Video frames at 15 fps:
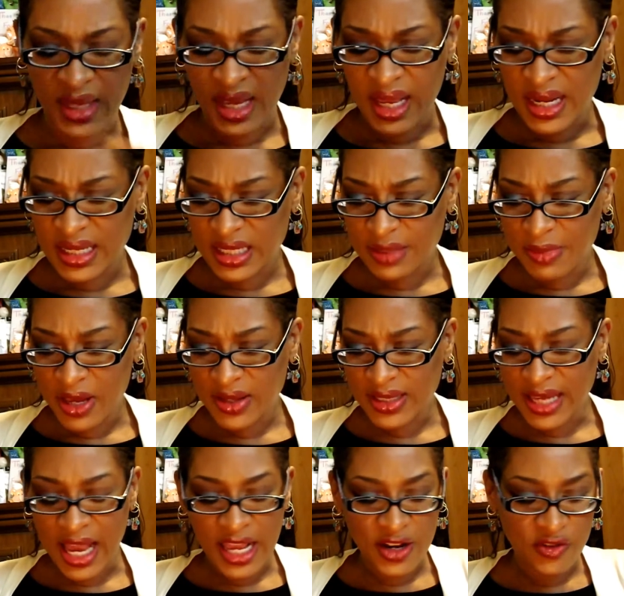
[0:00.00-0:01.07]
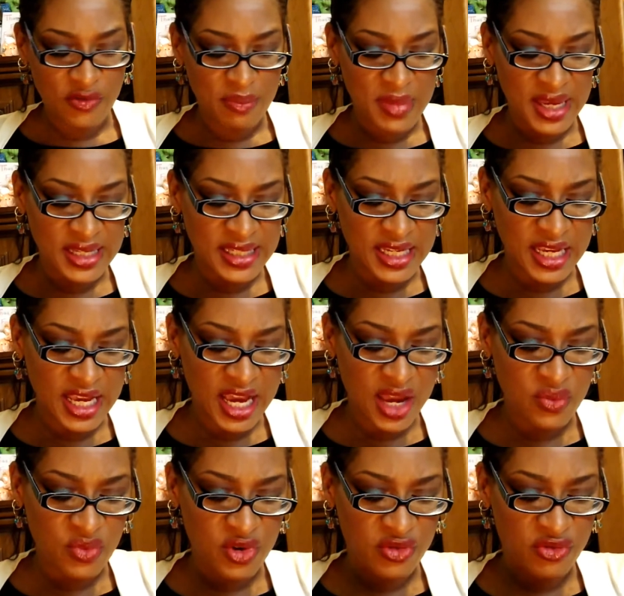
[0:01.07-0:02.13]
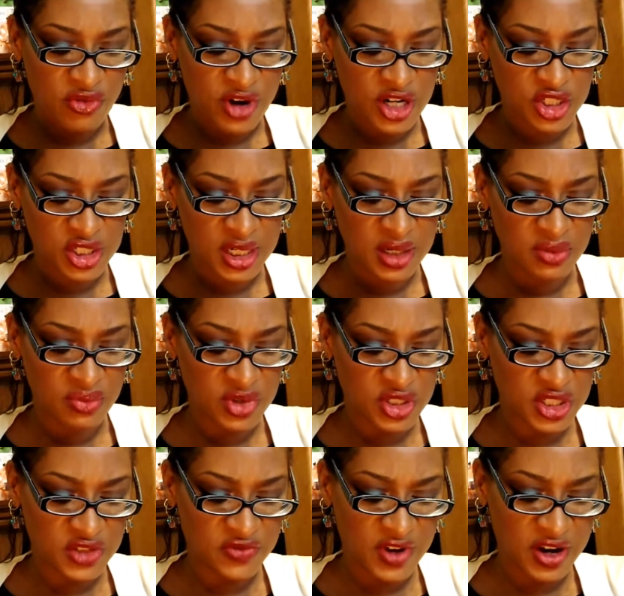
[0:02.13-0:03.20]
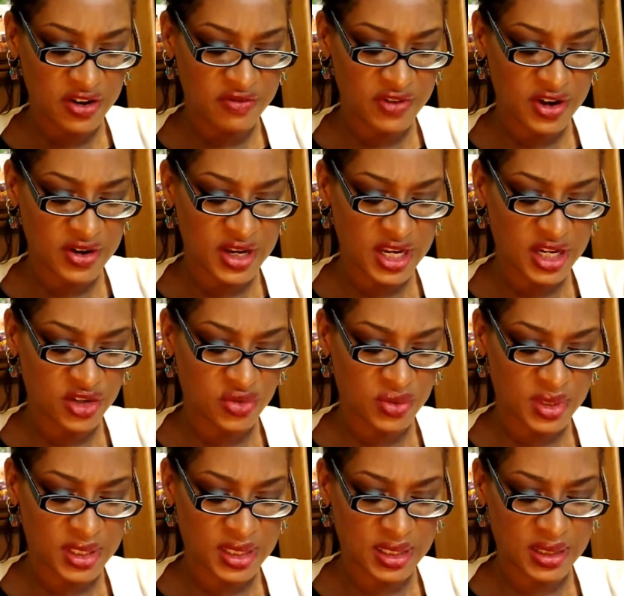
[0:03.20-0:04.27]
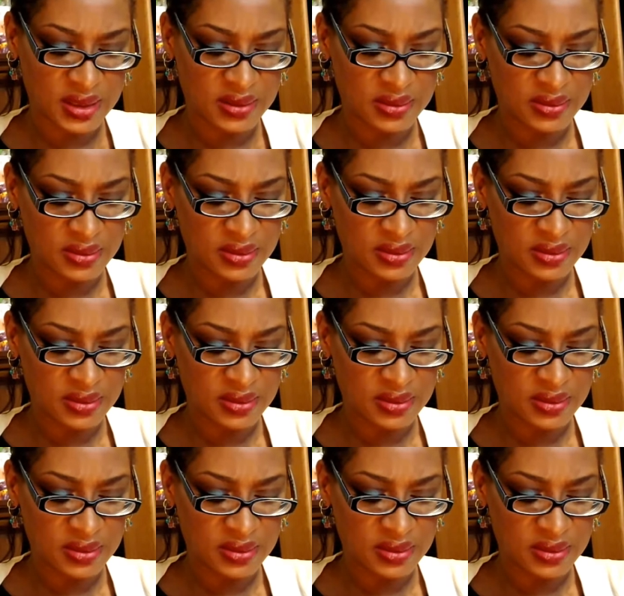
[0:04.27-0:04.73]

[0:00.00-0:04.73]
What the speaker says: And it smells kind of minty and refreshing, which is very, very interesting.